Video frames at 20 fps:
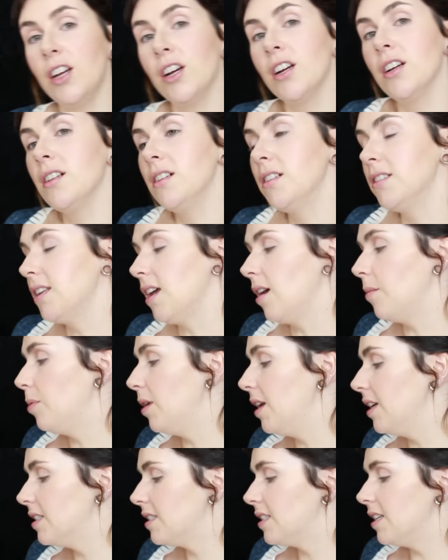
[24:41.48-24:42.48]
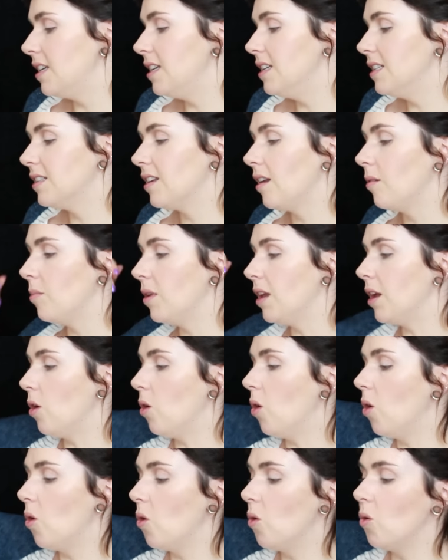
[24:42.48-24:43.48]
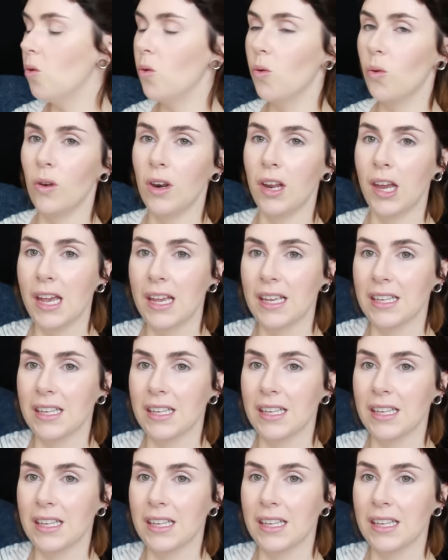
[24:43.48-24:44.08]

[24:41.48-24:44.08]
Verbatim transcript: girls at Pixi sent me a whole